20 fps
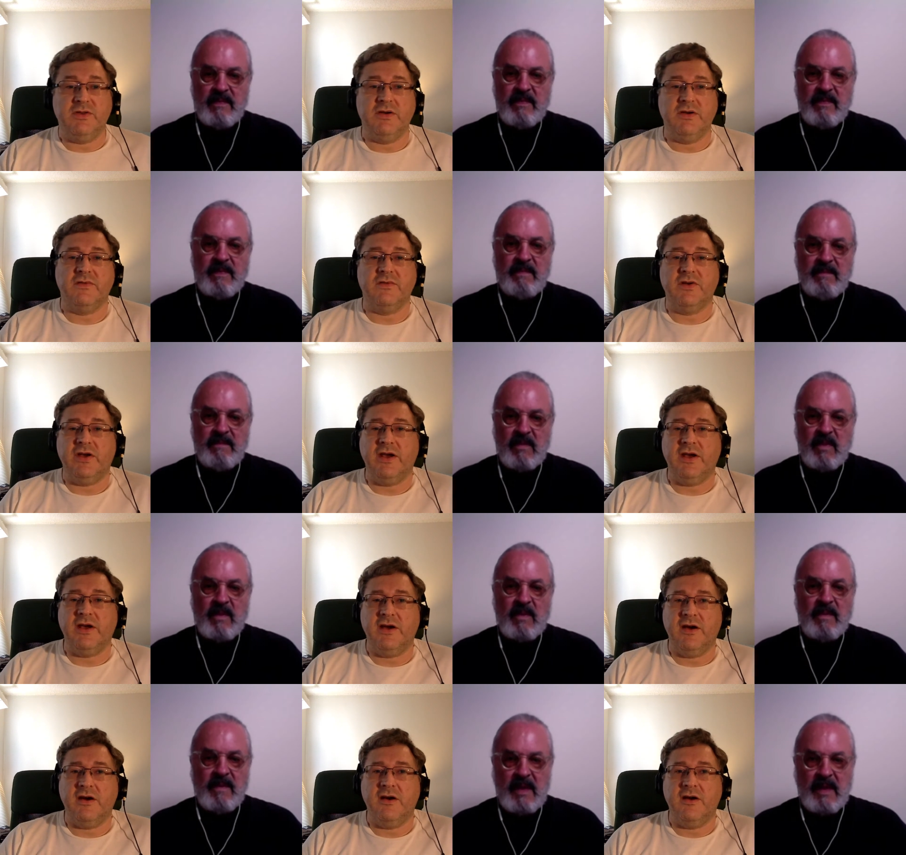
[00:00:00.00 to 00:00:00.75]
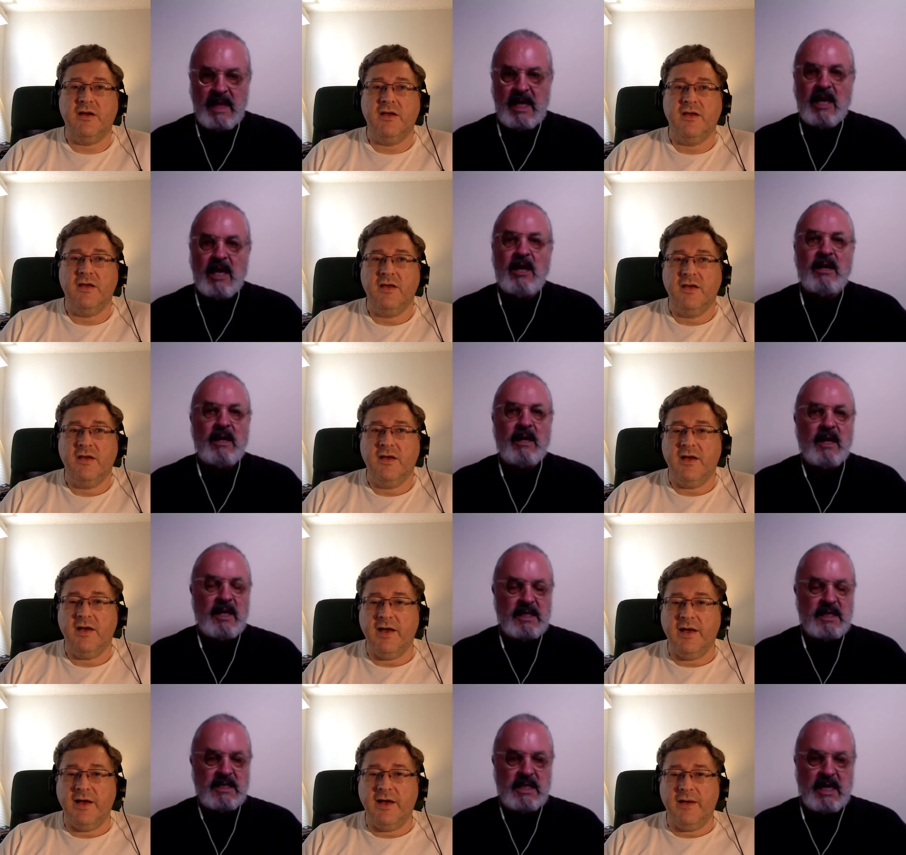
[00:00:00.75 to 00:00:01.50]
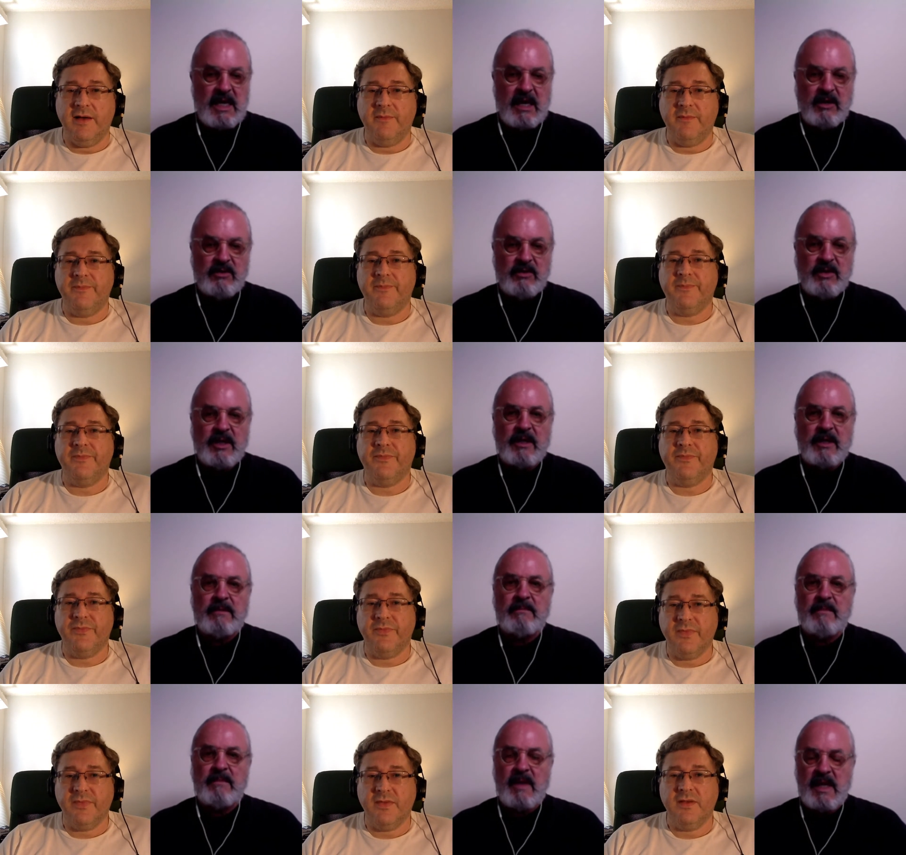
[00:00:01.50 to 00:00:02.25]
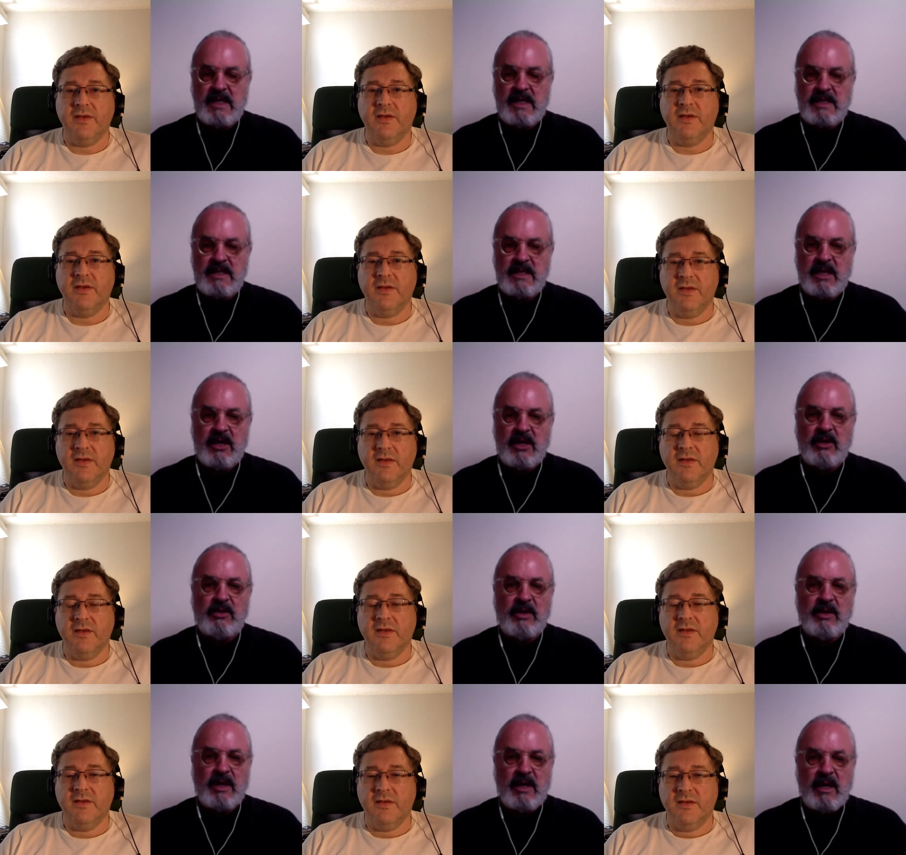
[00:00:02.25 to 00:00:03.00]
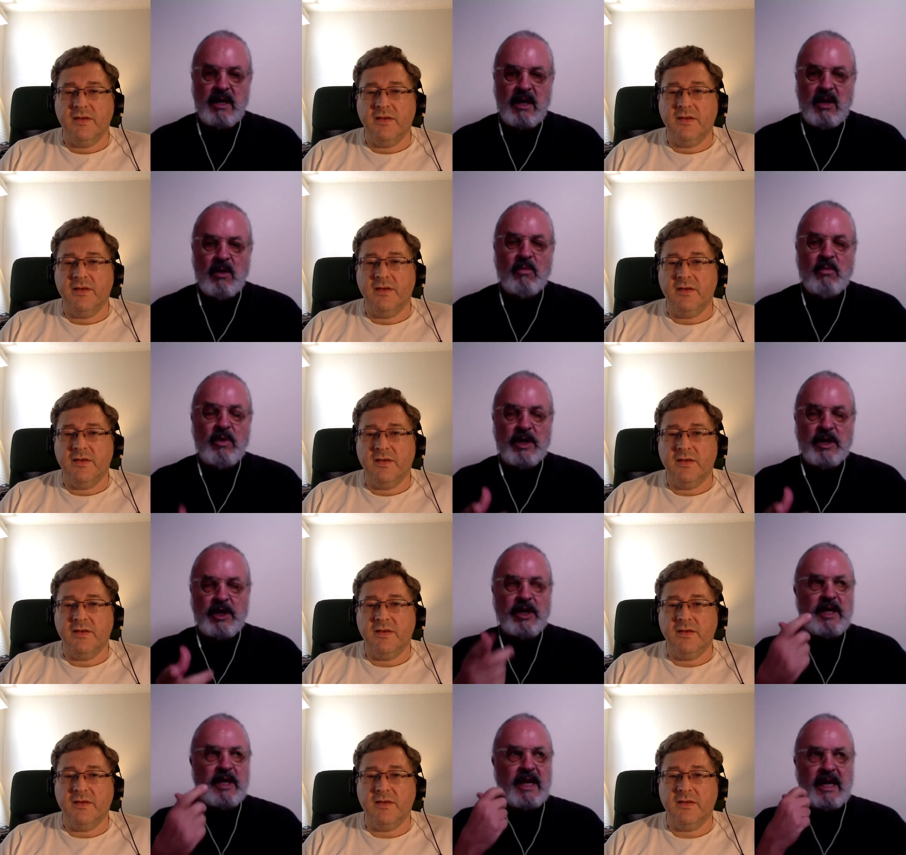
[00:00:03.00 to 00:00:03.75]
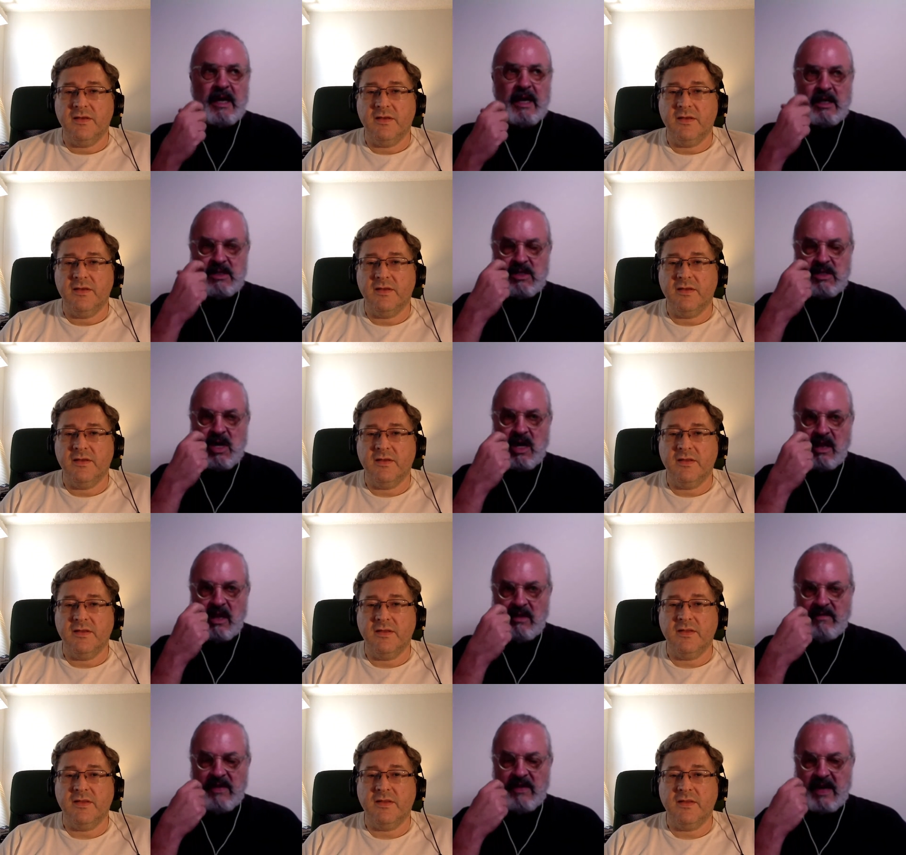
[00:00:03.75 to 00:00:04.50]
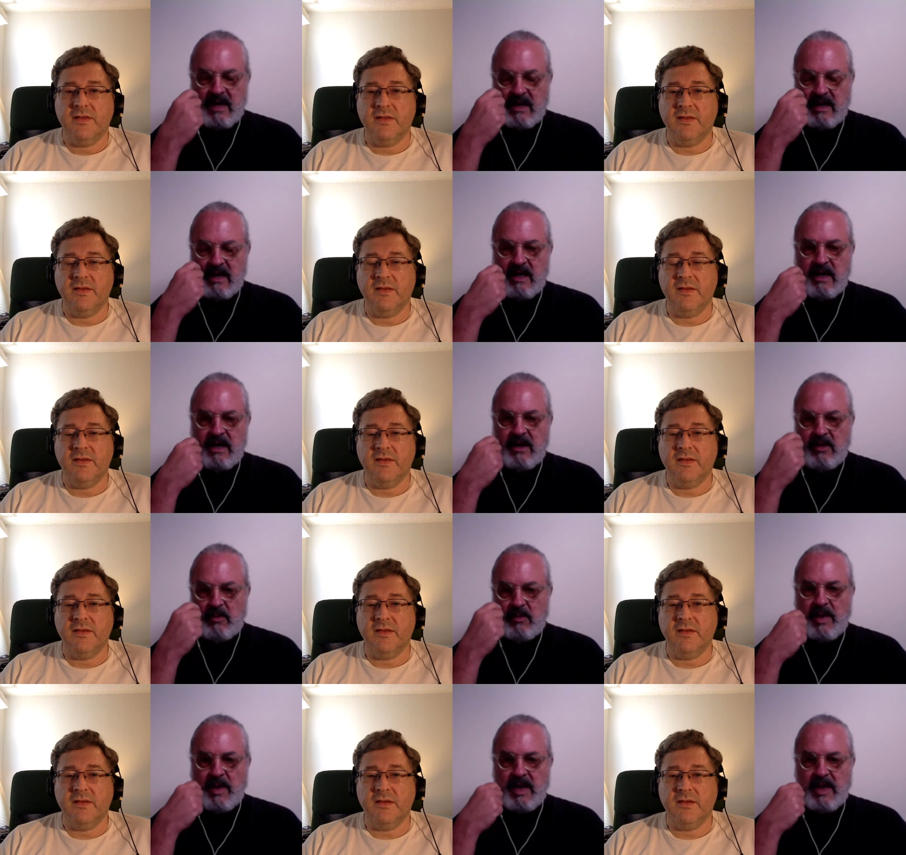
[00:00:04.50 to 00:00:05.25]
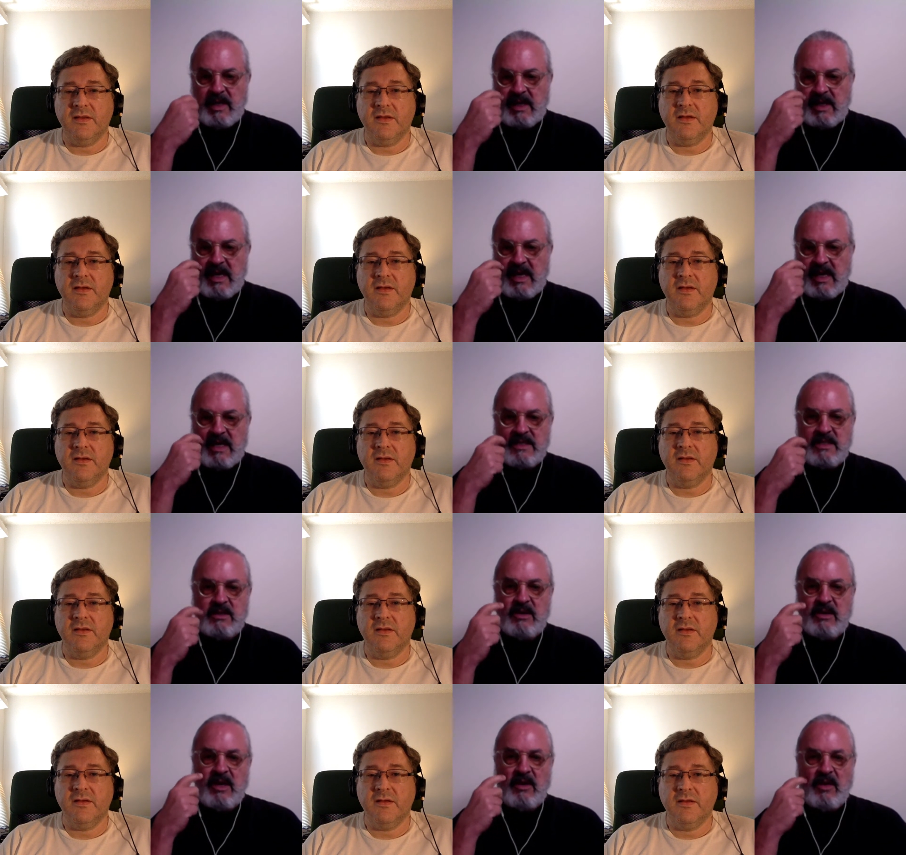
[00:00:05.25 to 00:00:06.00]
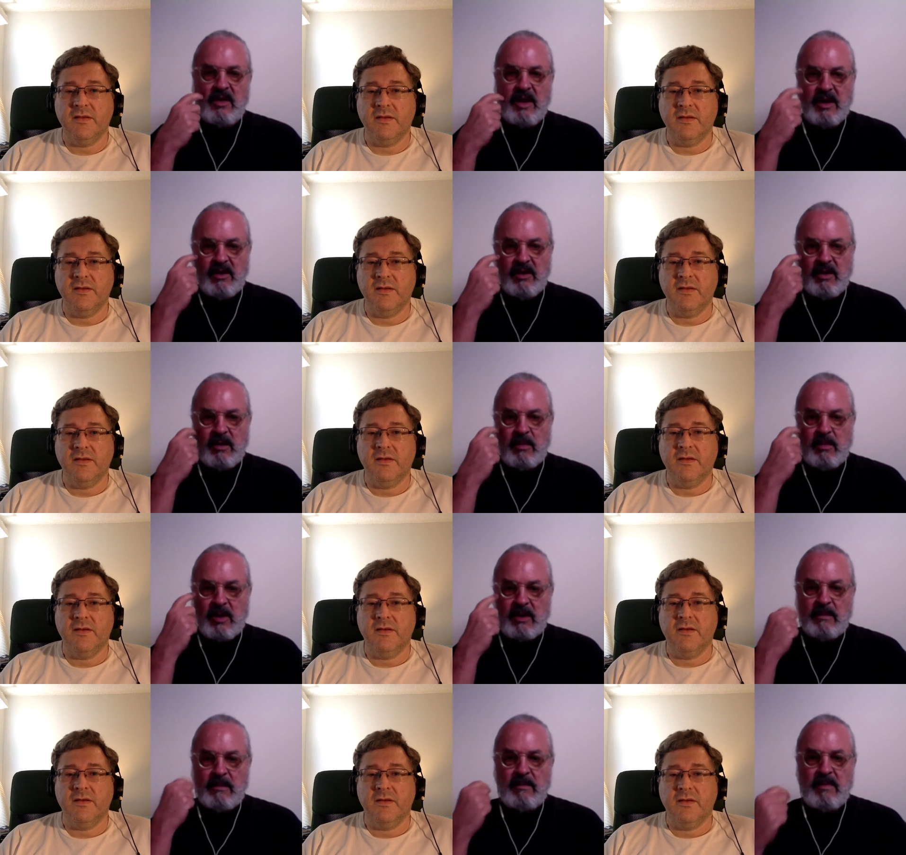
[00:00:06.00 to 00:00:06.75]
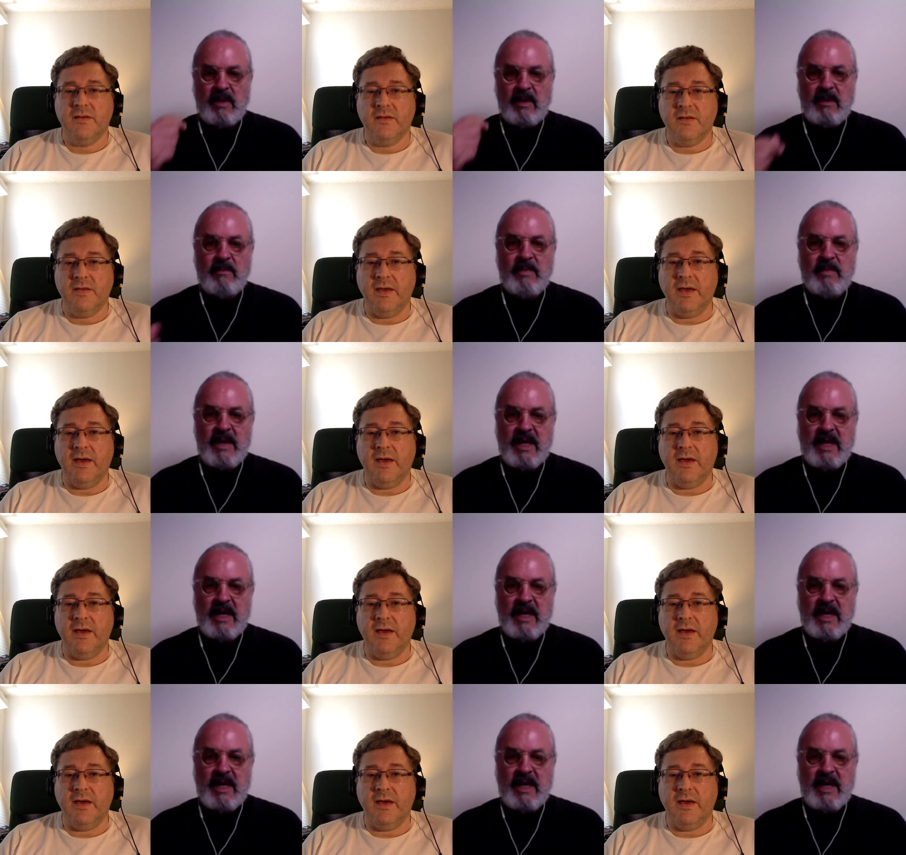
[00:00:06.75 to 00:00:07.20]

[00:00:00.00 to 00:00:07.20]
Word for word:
Speaker 1: over here.
Speaker 2: Uh, exactly exactly. We're going to get into all of that in another podcast on LA Harbor. Yeah.